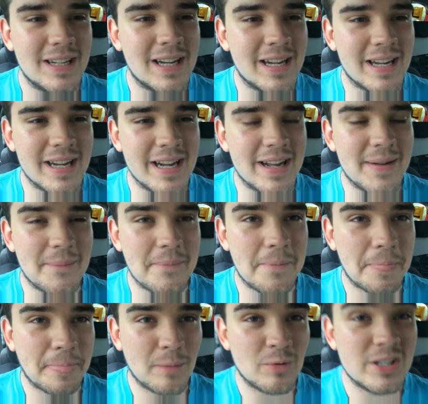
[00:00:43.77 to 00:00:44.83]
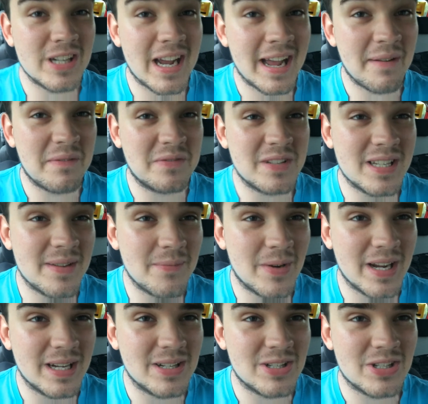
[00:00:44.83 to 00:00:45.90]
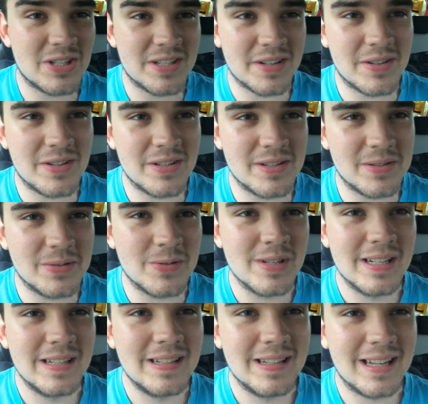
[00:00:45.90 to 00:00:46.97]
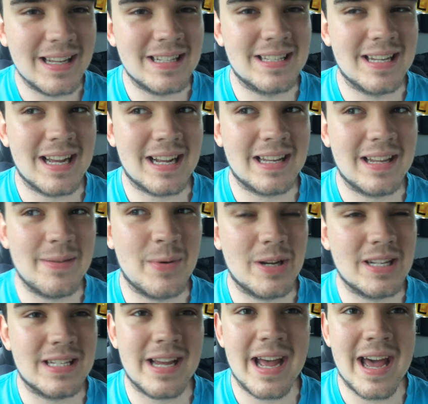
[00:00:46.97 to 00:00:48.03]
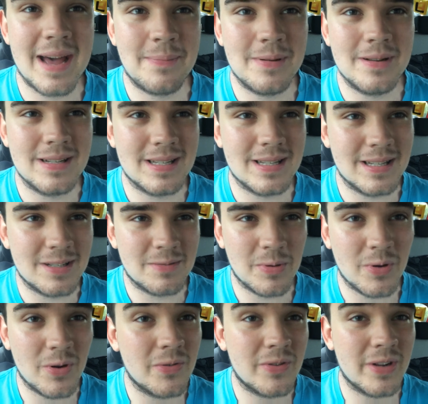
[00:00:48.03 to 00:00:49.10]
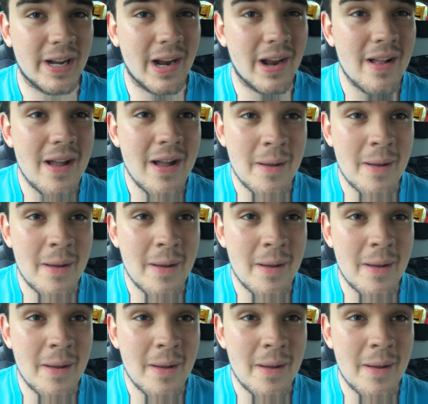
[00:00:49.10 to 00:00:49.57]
I wish I had some way to show you exactly what has happened to this poor thing,